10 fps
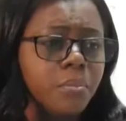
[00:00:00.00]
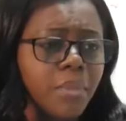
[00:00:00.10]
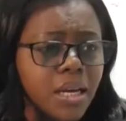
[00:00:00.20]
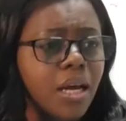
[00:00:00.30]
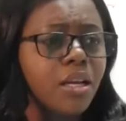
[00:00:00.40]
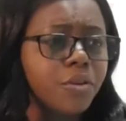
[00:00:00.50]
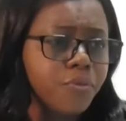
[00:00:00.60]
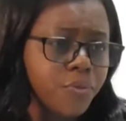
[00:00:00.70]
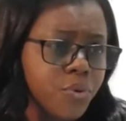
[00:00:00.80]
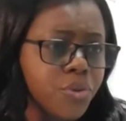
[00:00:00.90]
the medical
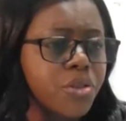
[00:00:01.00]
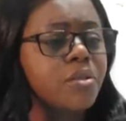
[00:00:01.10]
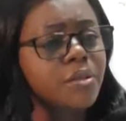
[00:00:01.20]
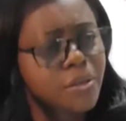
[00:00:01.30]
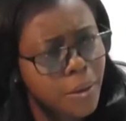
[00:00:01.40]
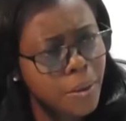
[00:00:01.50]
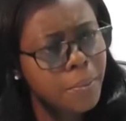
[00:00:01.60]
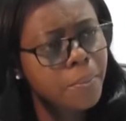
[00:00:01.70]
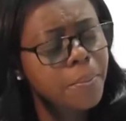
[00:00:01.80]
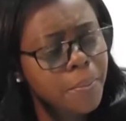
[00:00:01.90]
infusions.
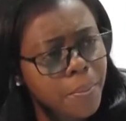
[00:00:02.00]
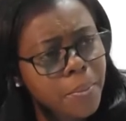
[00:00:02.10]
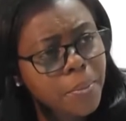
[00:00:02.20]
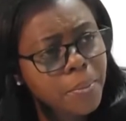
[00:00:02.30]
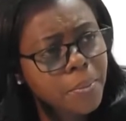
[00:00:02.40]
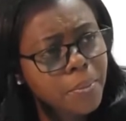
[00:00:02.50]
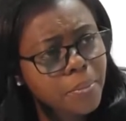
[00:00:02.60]
Thank you. So they